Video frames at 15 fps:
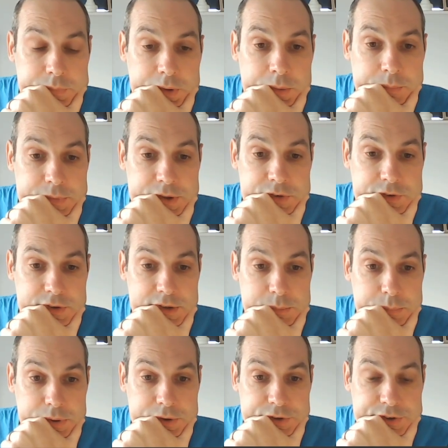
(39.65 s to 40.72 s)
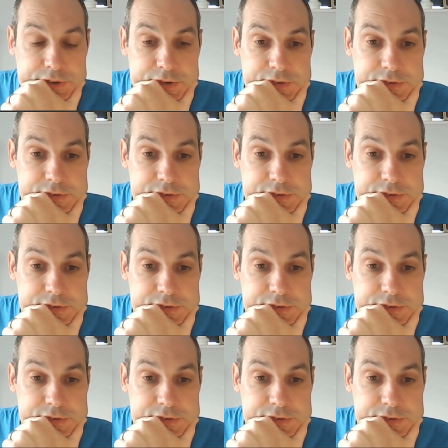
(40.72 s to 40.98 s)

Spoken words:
immediately push in the